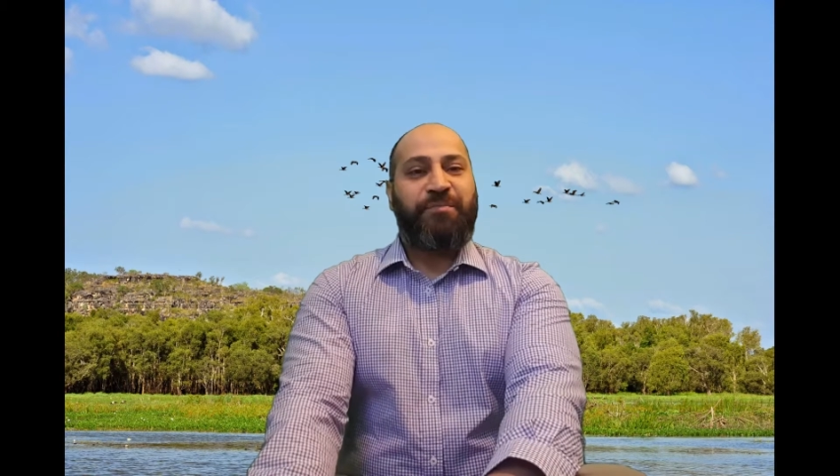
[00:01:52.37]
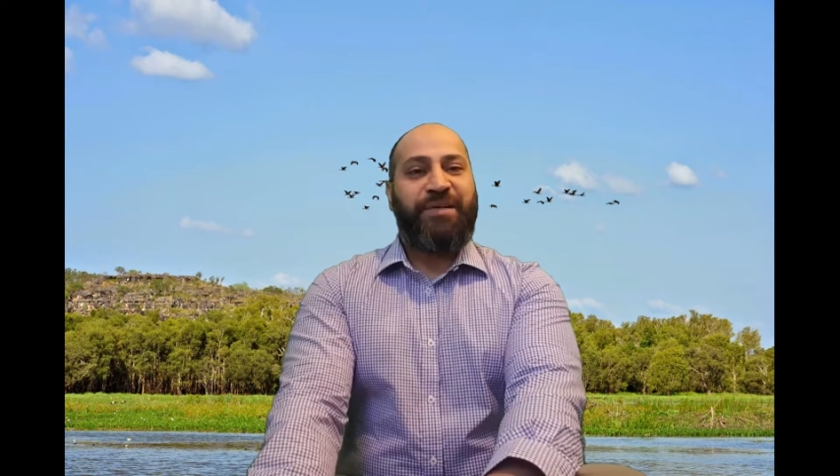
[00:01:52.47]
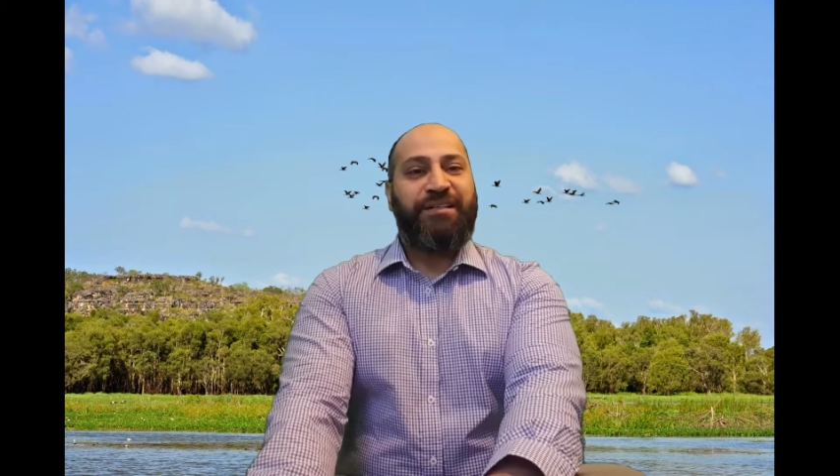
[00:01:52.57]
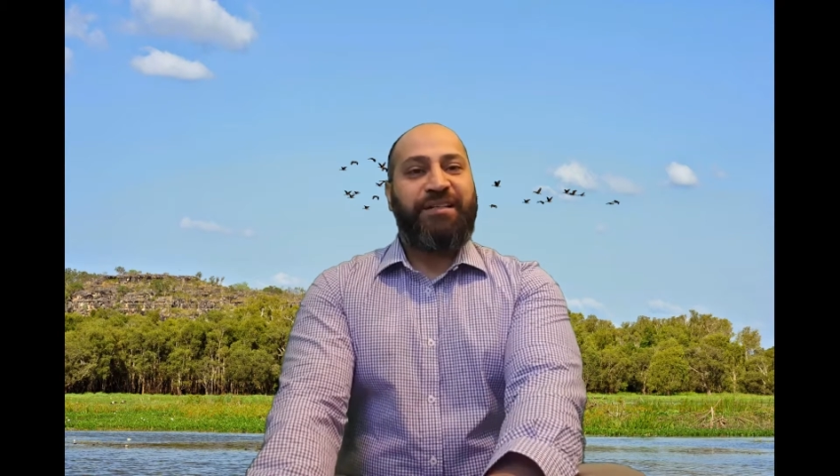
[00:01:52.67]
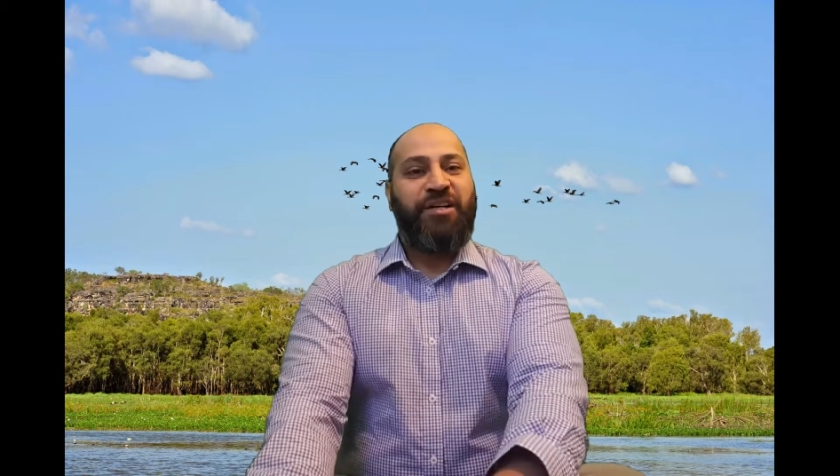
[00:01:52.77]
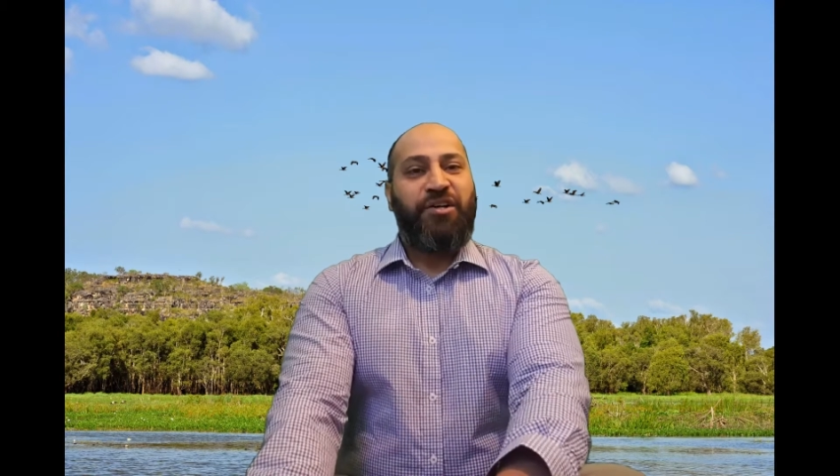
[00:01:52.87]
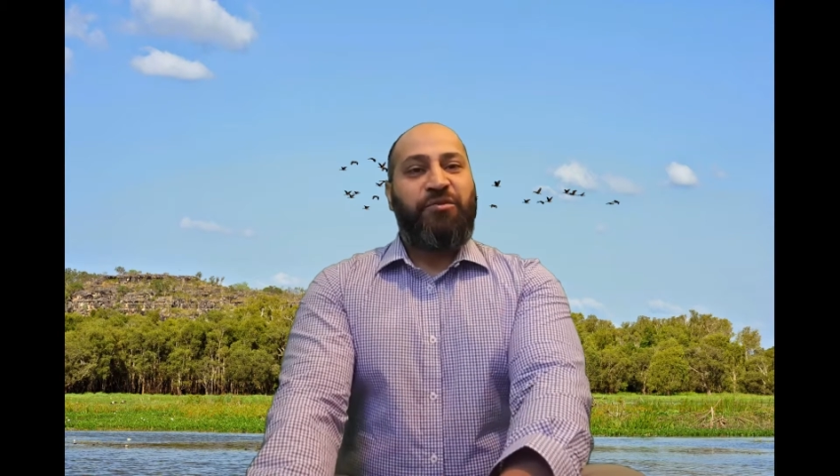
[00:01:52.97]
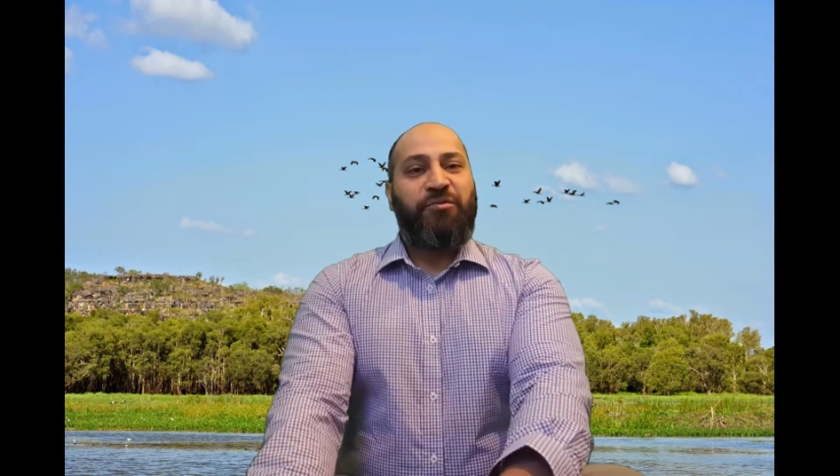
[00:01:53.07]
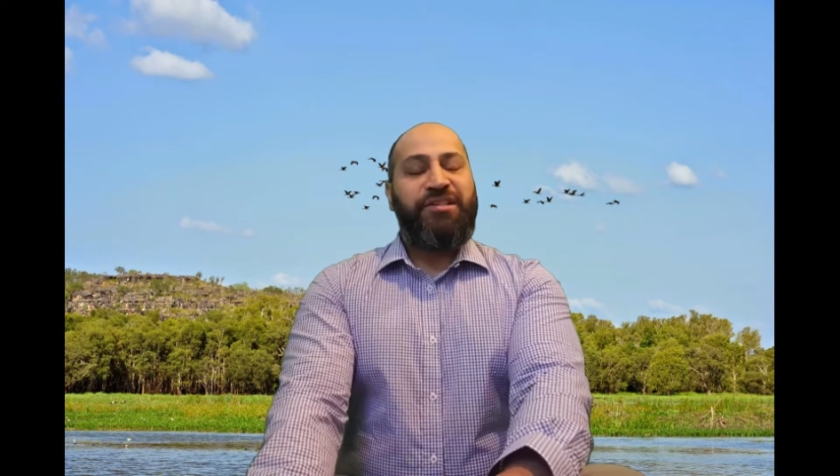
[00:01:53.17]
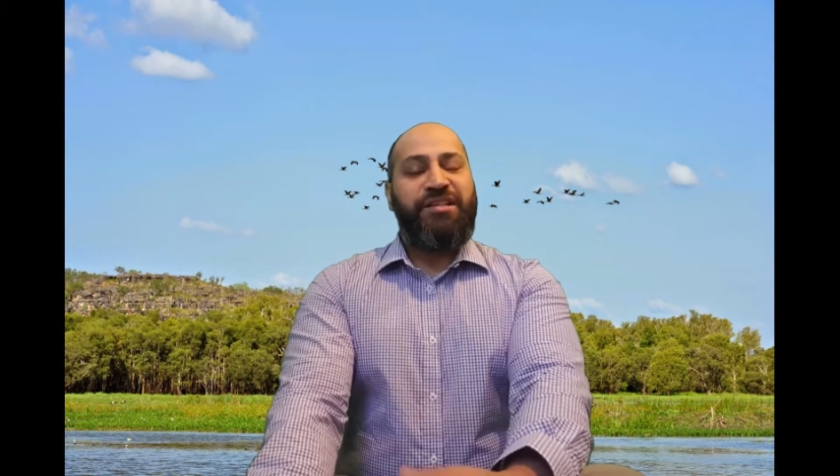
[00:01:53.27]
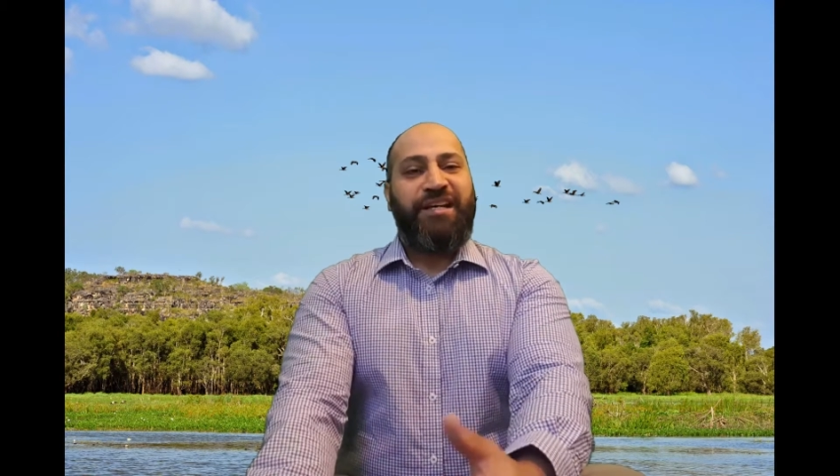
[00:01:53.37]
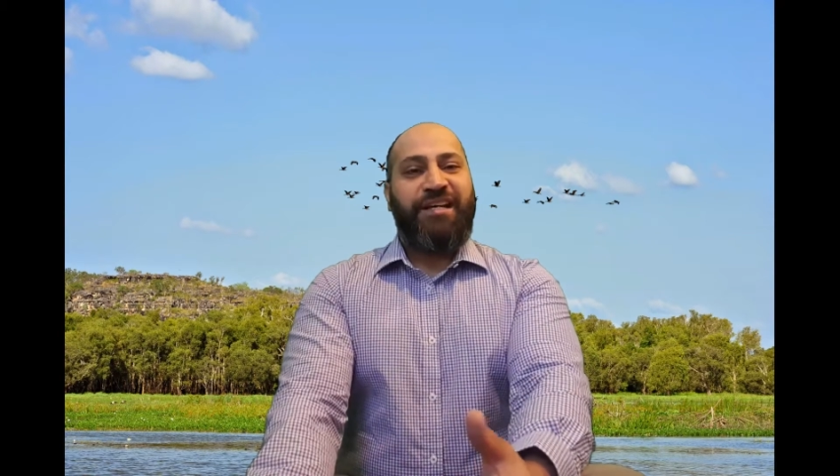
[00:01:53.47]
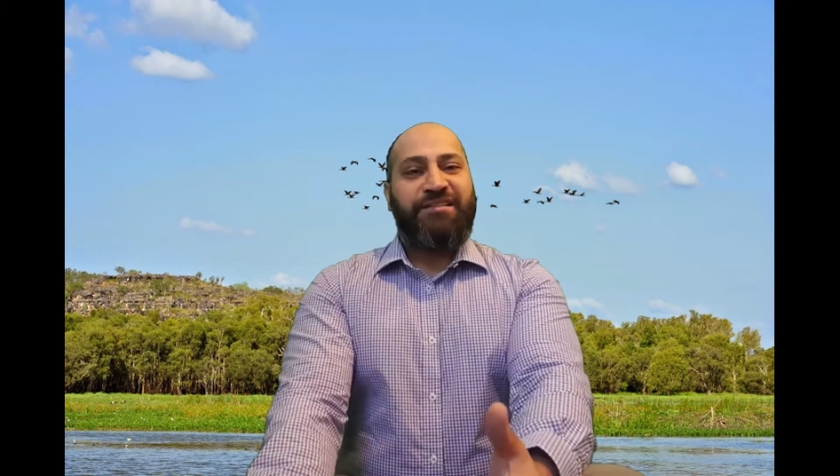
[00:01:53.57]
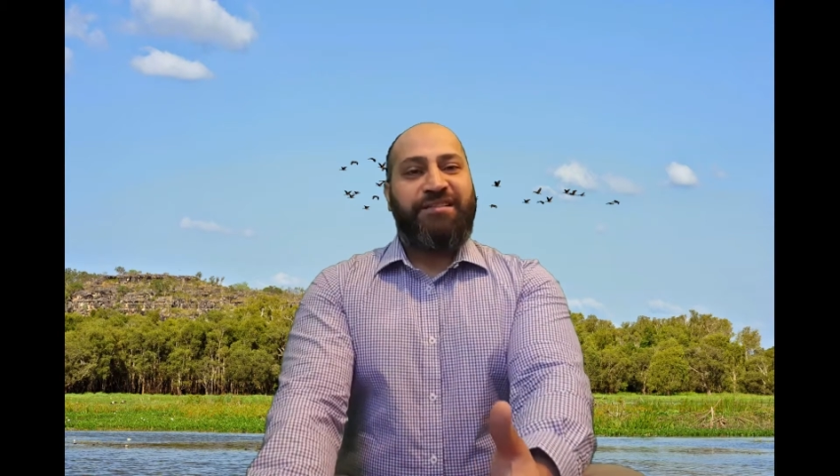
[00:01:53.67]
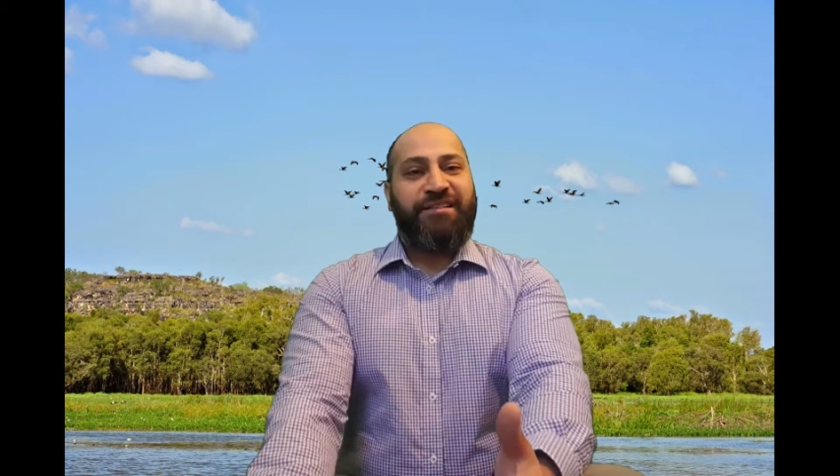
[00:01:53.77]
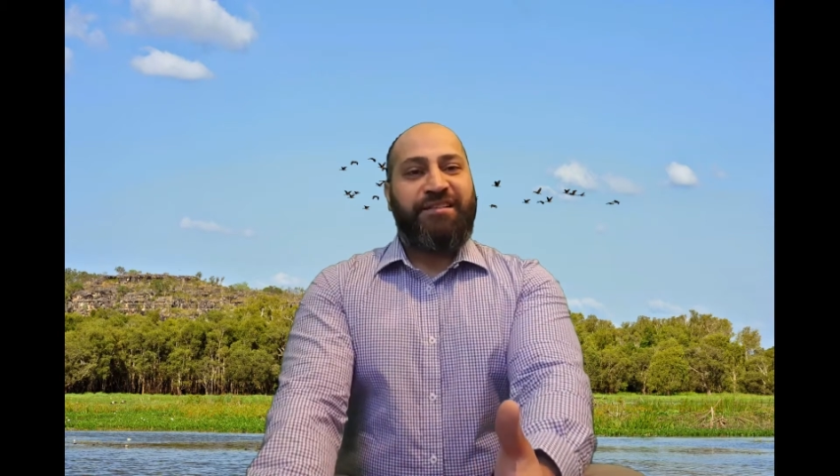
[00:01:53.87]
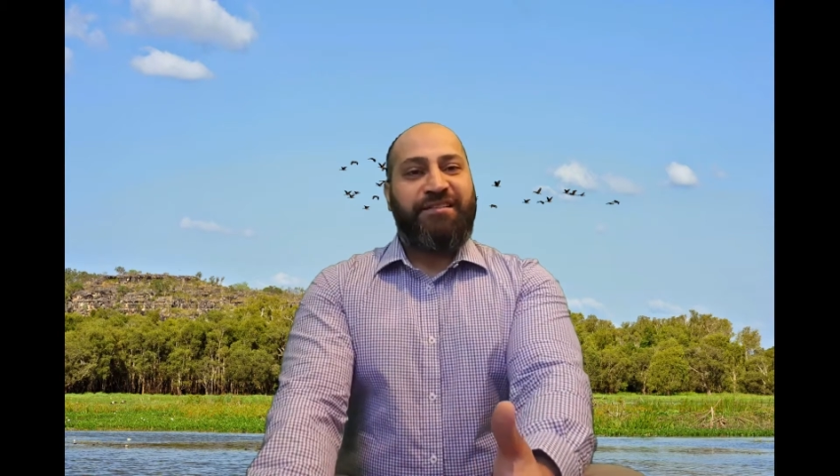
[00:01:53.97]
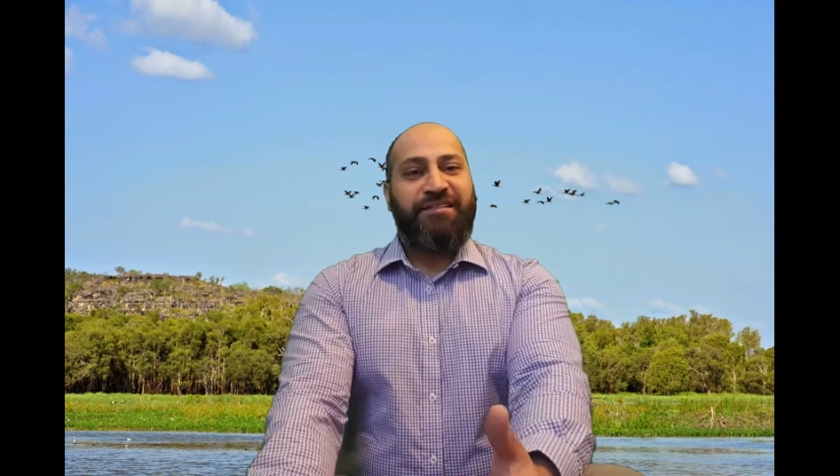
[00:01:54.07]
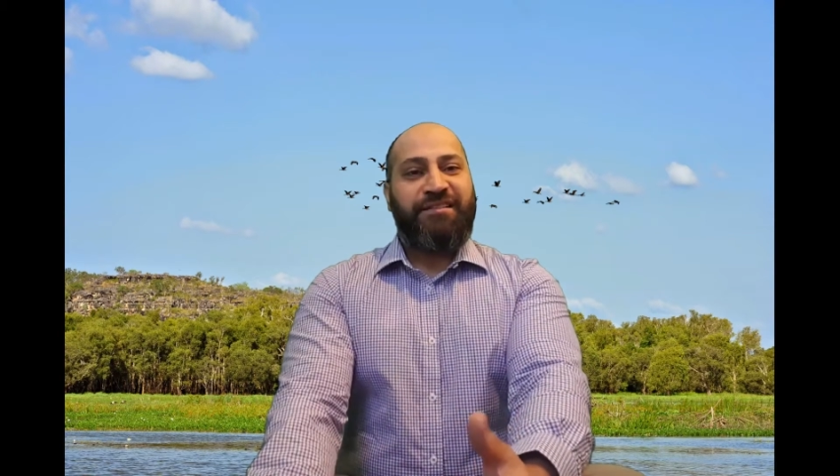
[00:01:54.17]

But when you enter